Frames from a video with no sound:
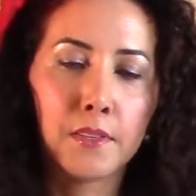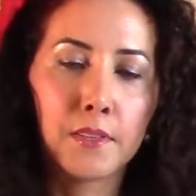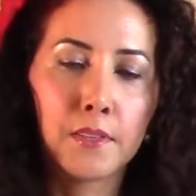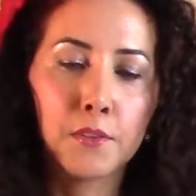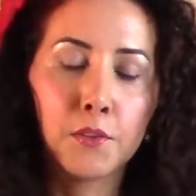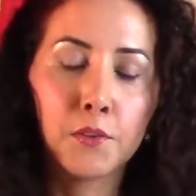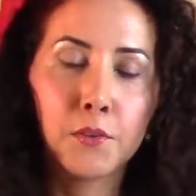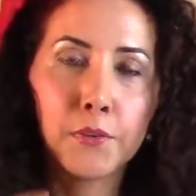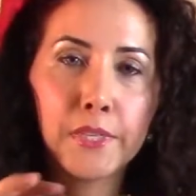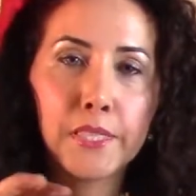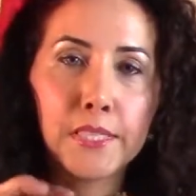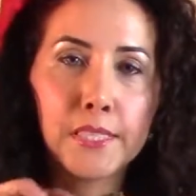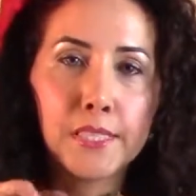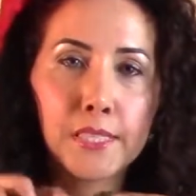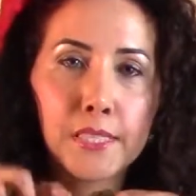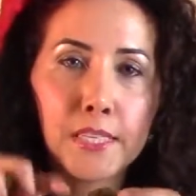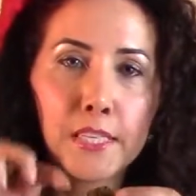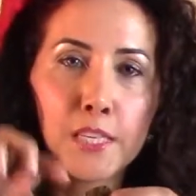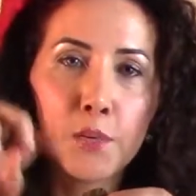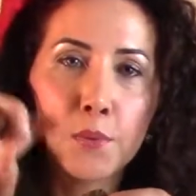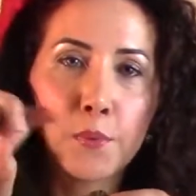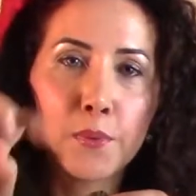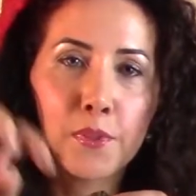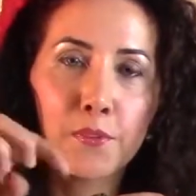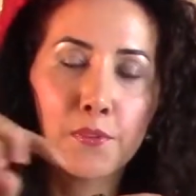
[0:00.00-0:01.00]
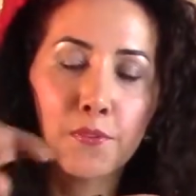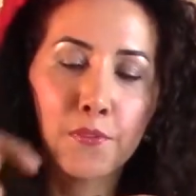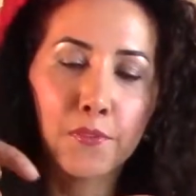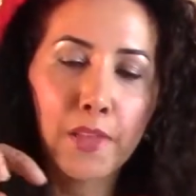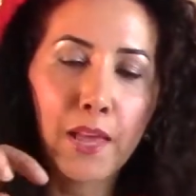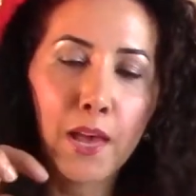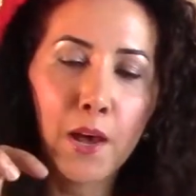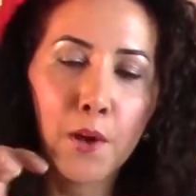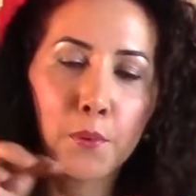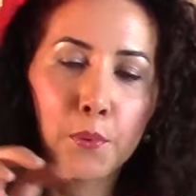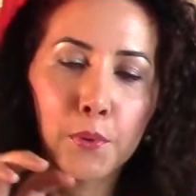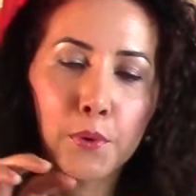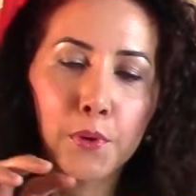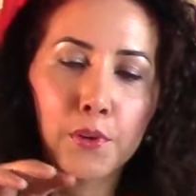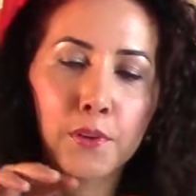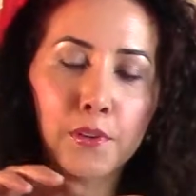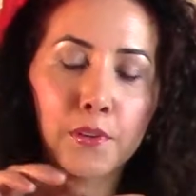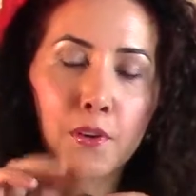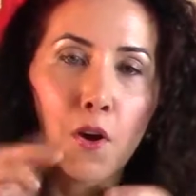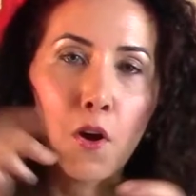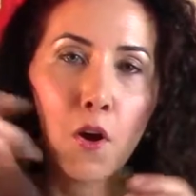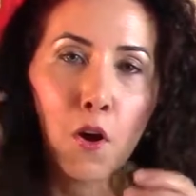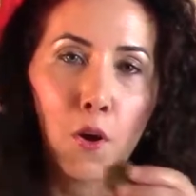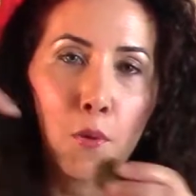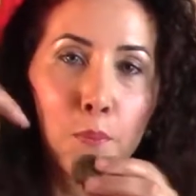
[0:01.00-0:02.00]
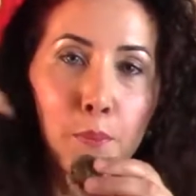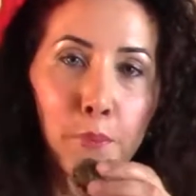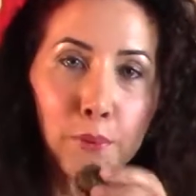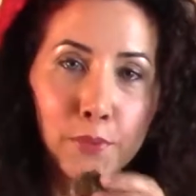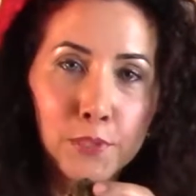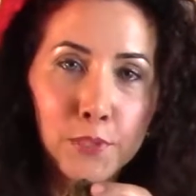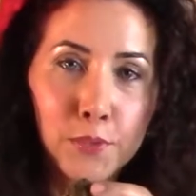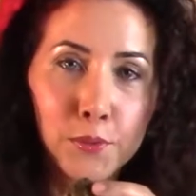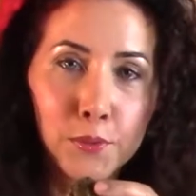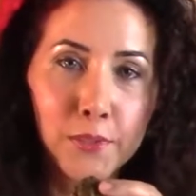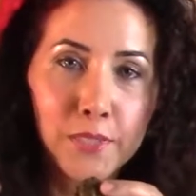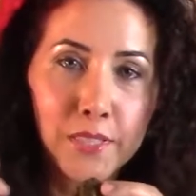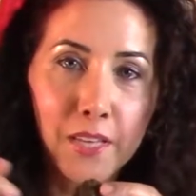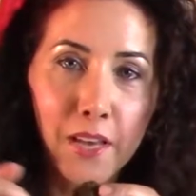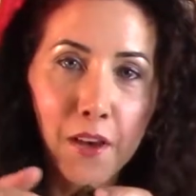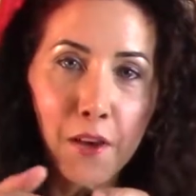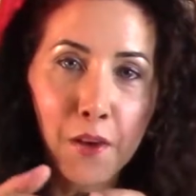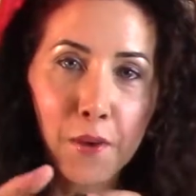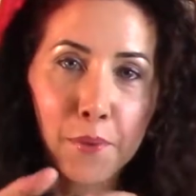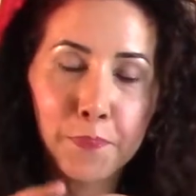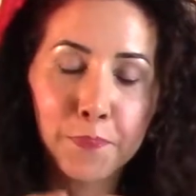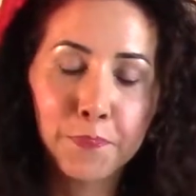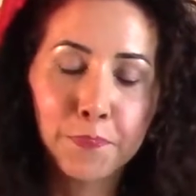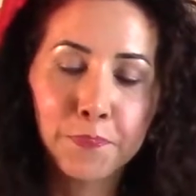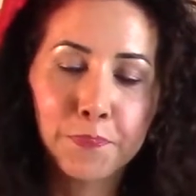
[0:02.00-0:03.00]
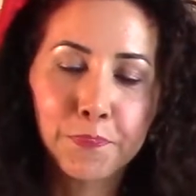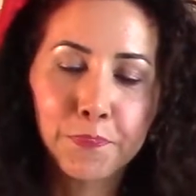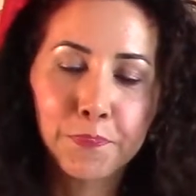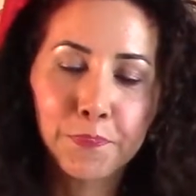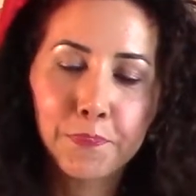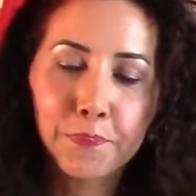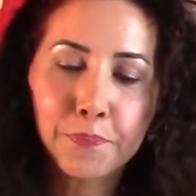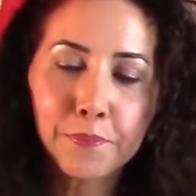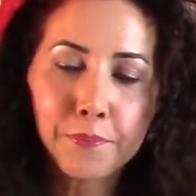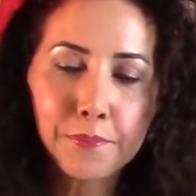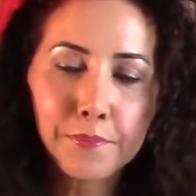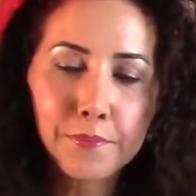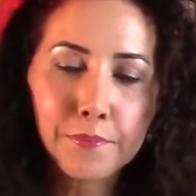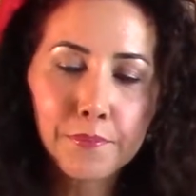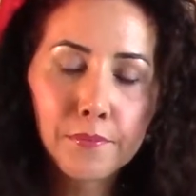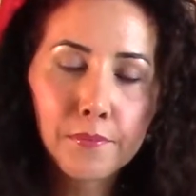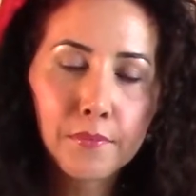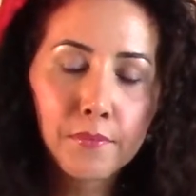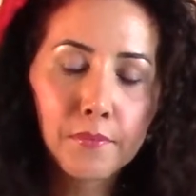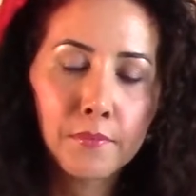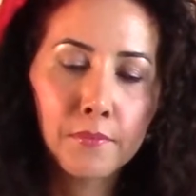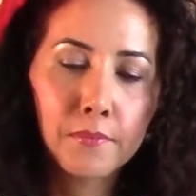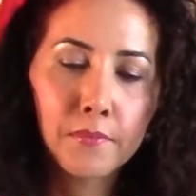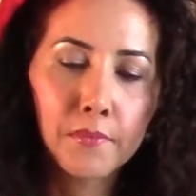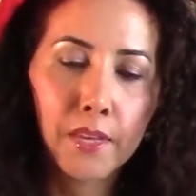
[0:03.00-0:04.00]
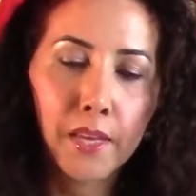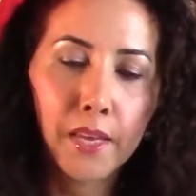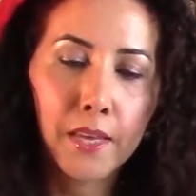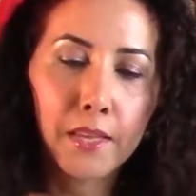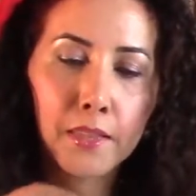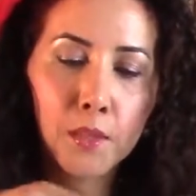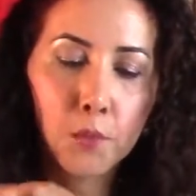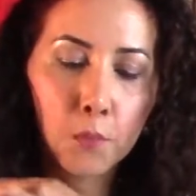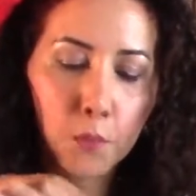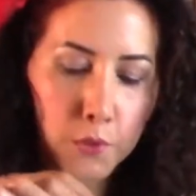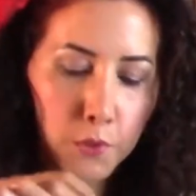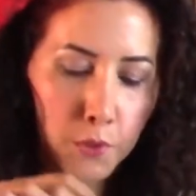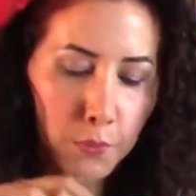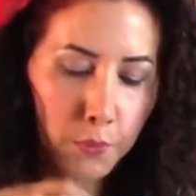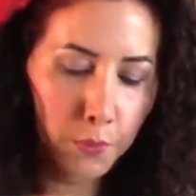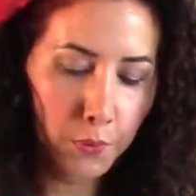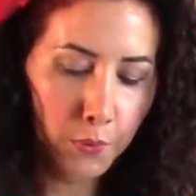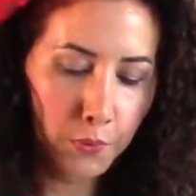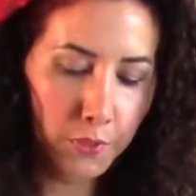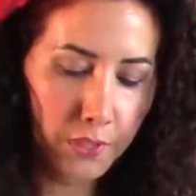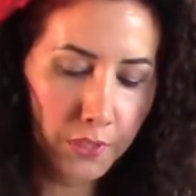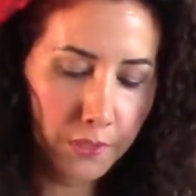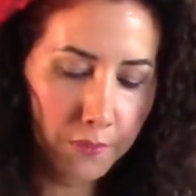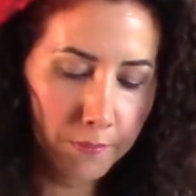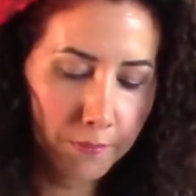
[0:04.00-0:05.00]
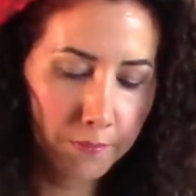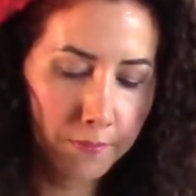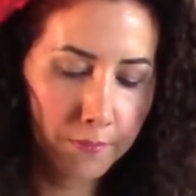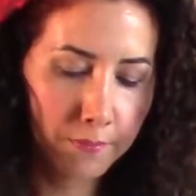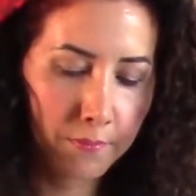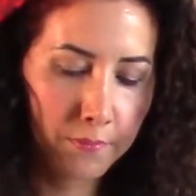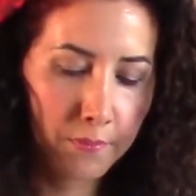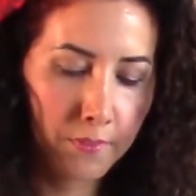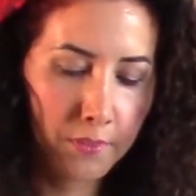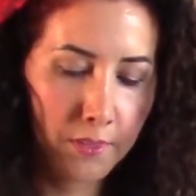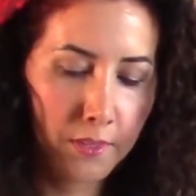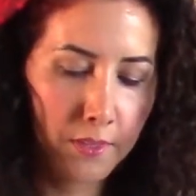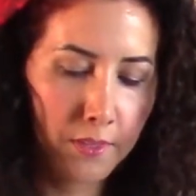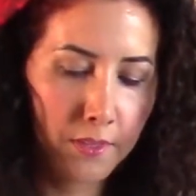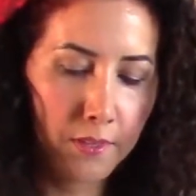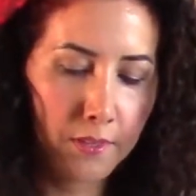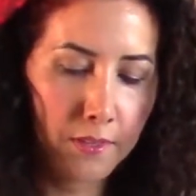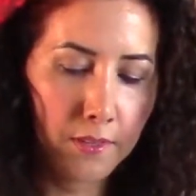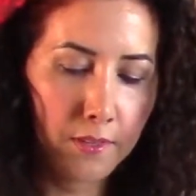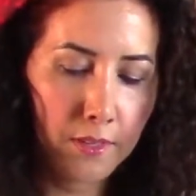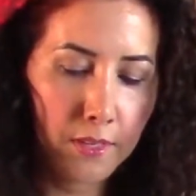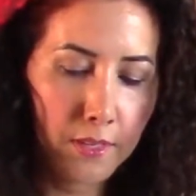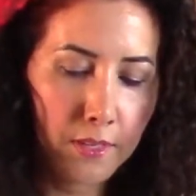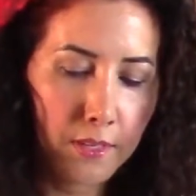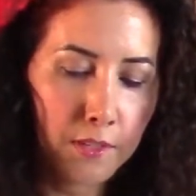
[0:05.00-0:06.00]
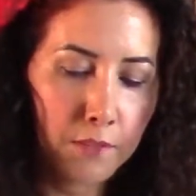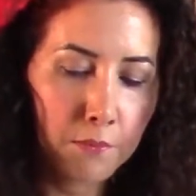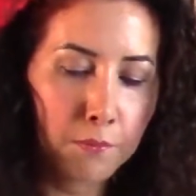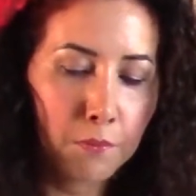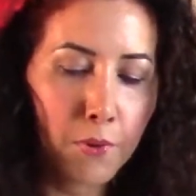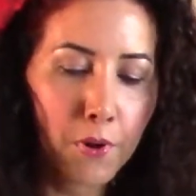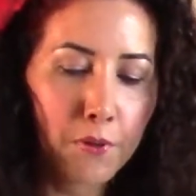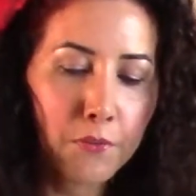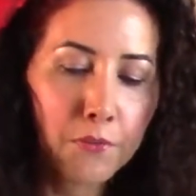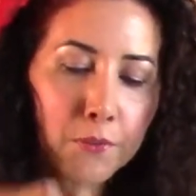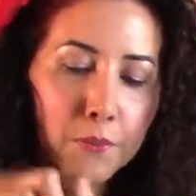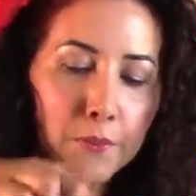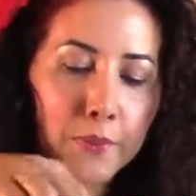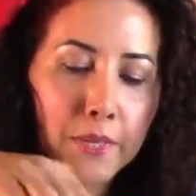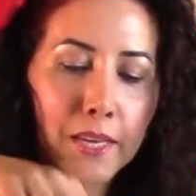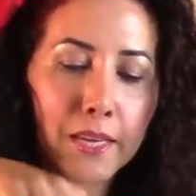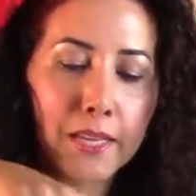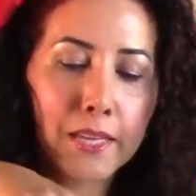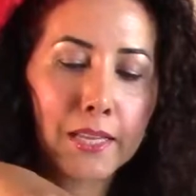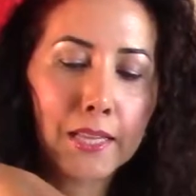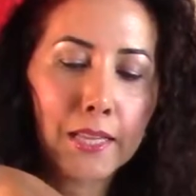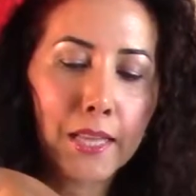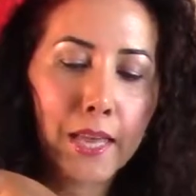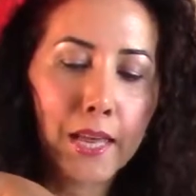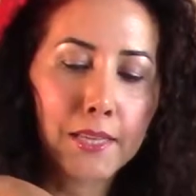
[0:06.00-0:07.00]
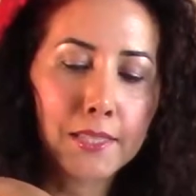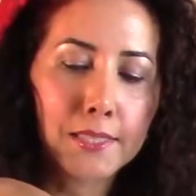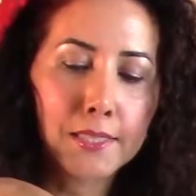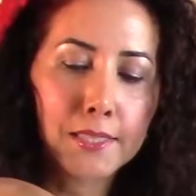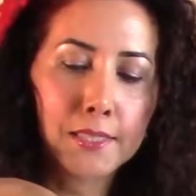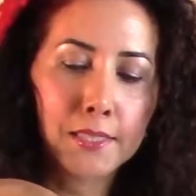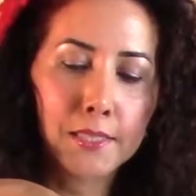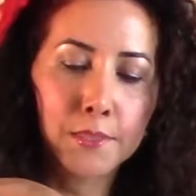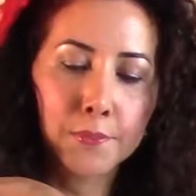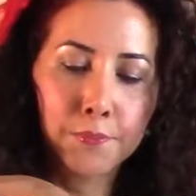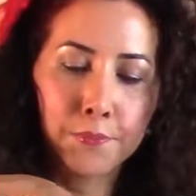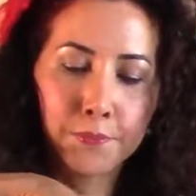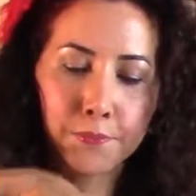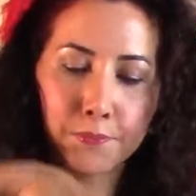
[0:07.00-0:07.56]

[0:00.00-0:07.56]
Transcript: green tea with a flower all bundled up, and then when you put it in preferably a glass